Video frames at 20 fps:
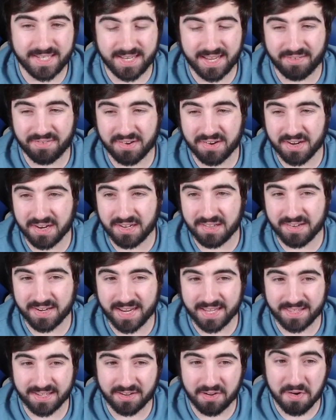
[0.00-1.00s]
if you're going to
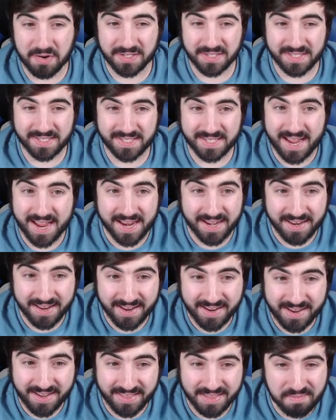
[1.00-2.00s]
look at the cards inside,
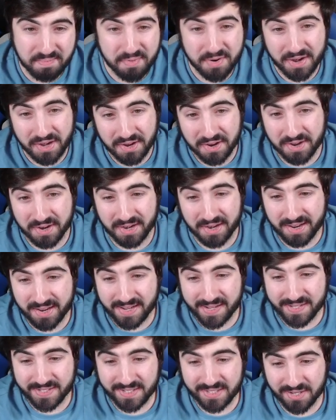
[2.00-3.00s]
they're pretty good.
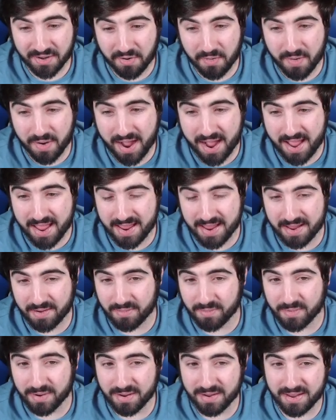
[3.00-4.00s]
So
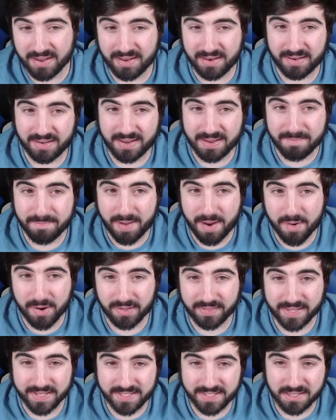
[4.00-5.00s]

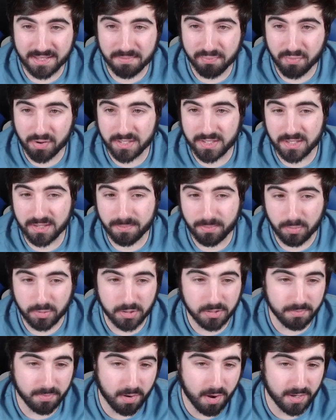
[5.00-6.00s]
comparing this to the price of the
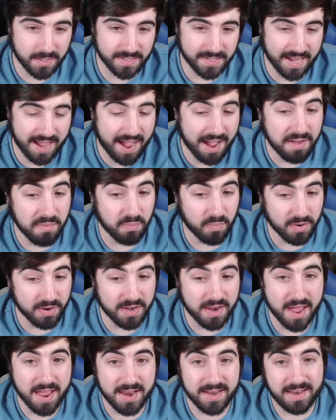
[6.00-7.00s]
booster box, I
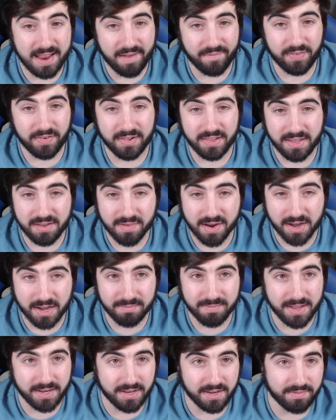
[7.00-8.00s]
would definitely
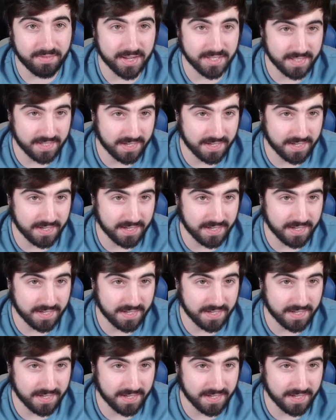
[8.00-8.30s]
recommend investing